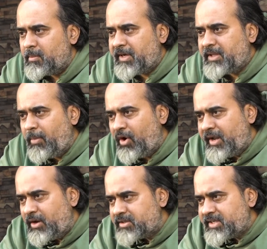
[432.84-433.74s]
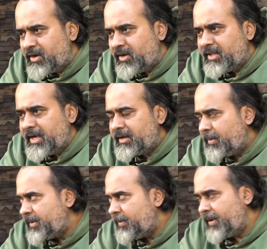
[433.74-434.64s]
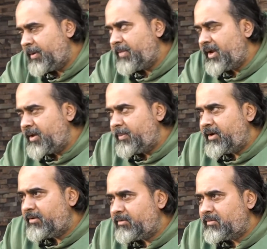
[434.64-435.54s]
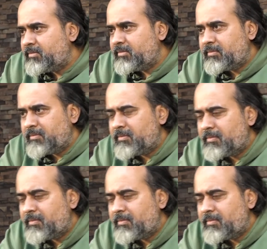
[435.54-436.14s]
But the body looks at all that. I mean a bigger bedroom,